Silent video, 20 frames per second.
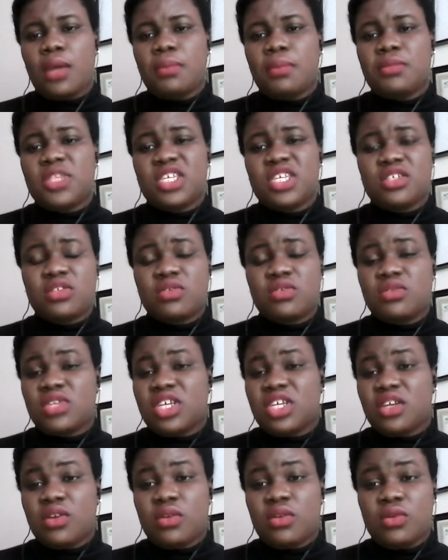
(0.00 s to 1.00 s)
This could
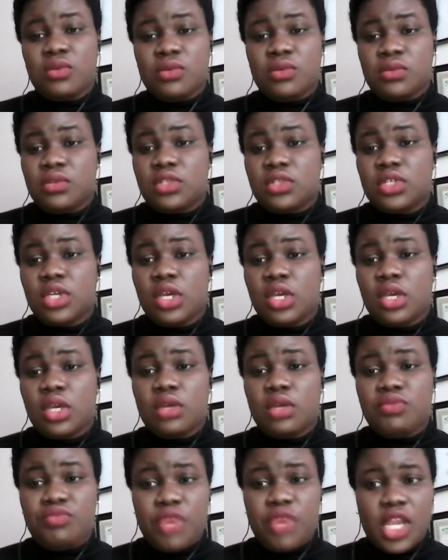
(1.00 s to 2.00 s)
include
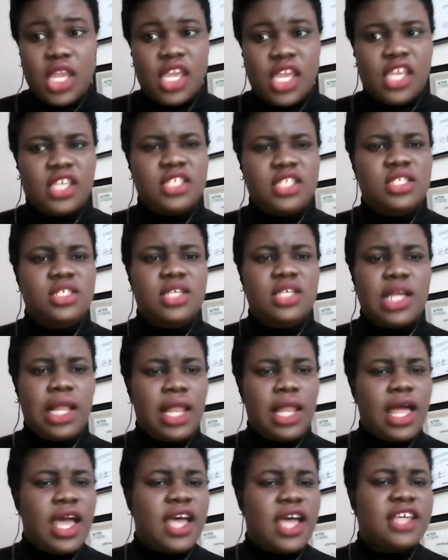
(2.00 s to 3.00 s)
race,
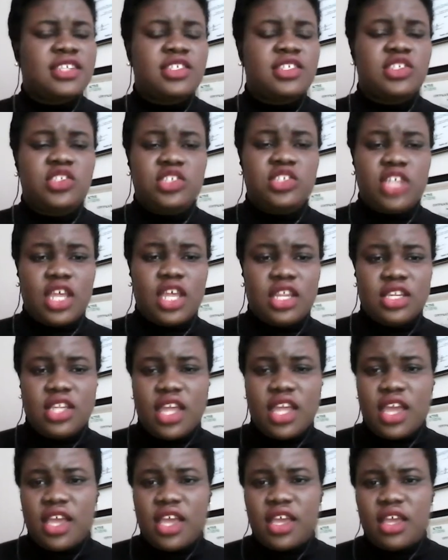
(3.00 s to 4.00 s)
class,
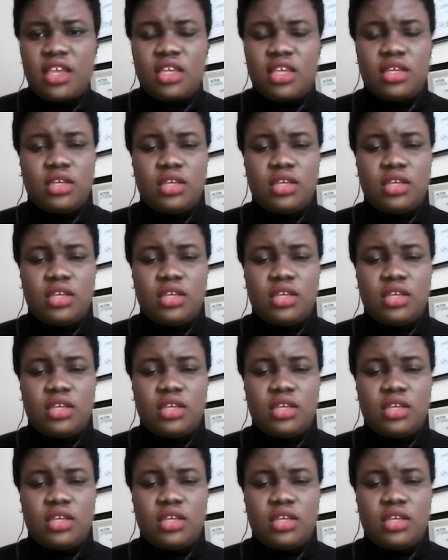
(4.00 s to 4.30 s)
gender,